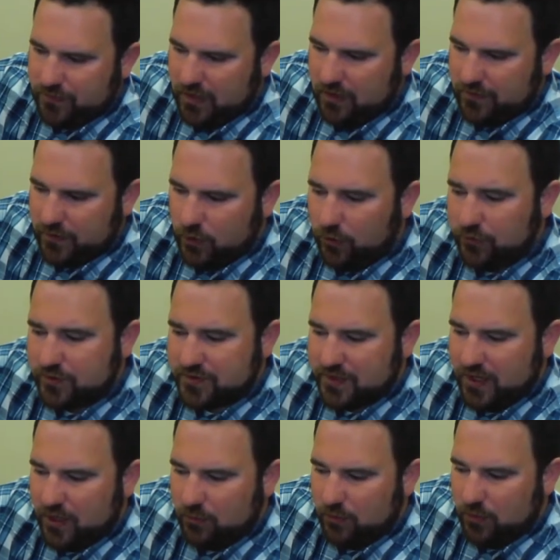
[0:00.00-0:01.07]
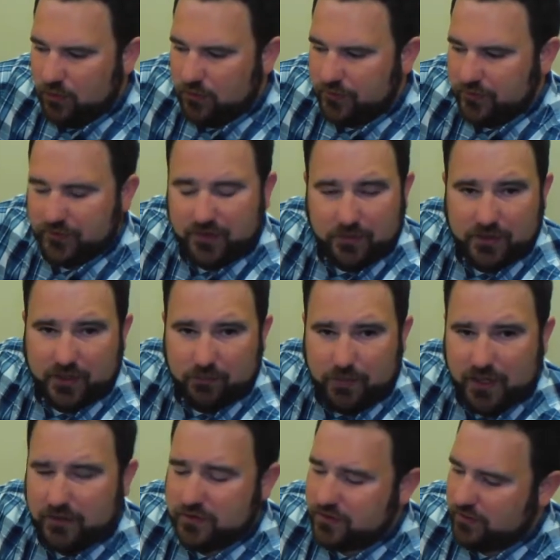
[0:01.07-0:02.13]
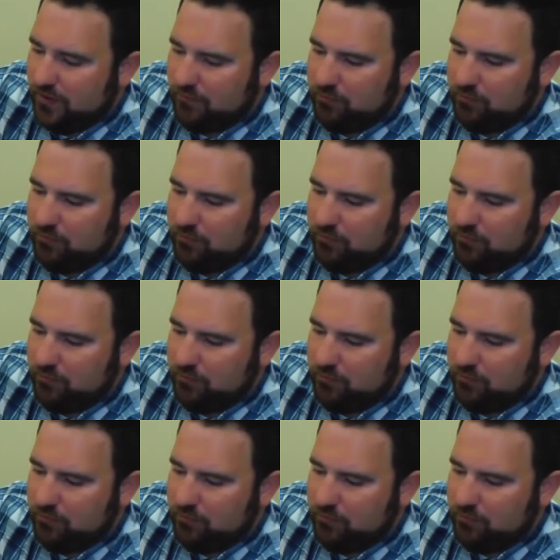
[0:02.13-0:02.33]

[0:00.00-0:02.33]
Now, the older style bowls, and some of the competitors still